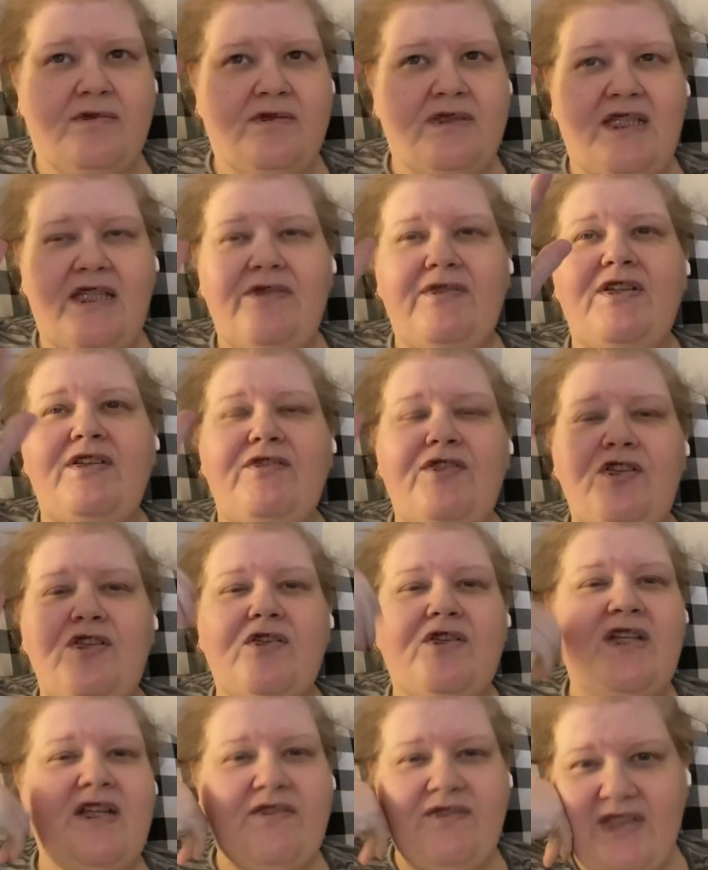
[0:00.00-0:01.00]
even if you
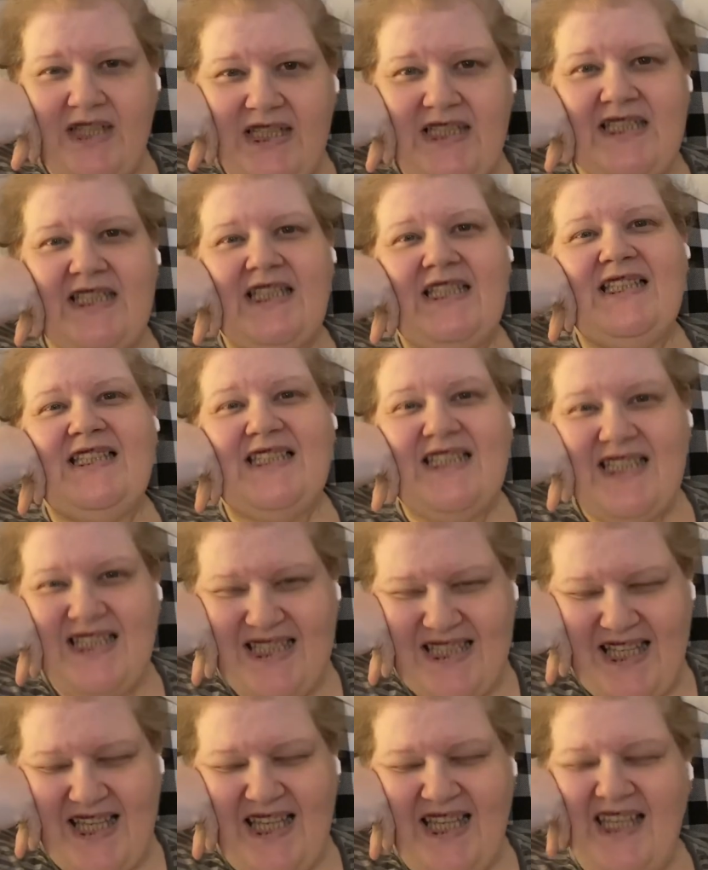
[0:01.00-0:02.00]
don't have nice things to
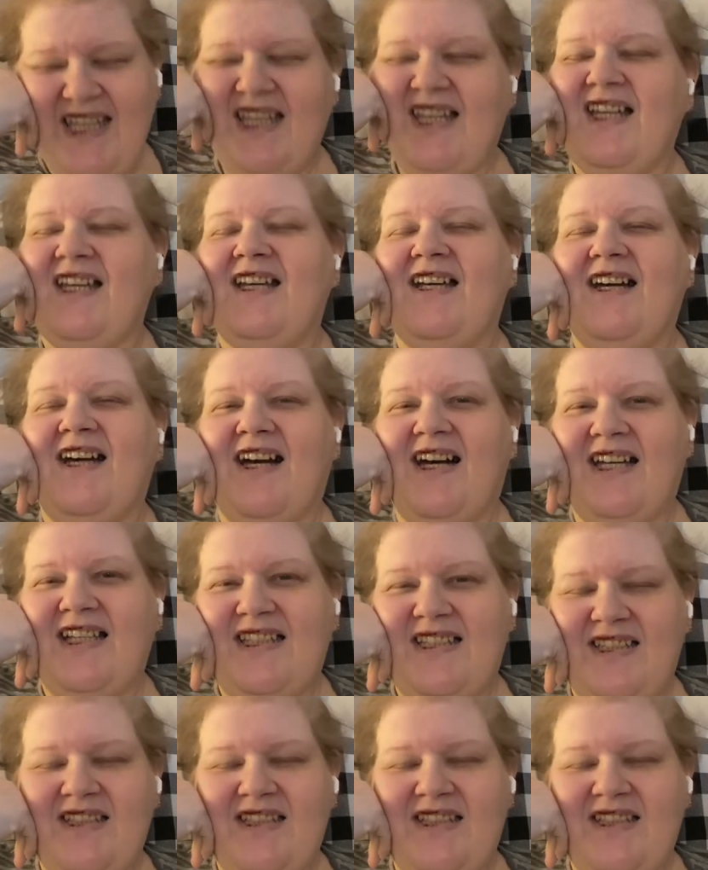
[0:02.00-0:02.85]
say, I